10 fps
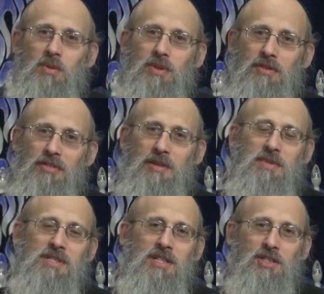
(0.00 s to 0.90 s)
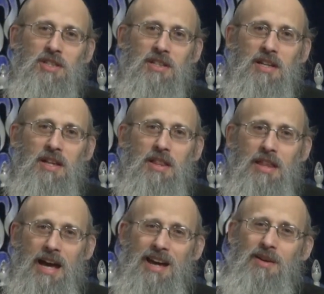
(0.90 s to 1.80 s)
with the famous teaching
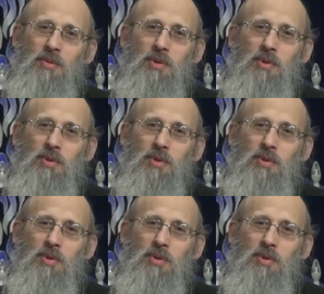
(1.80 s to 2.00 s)
that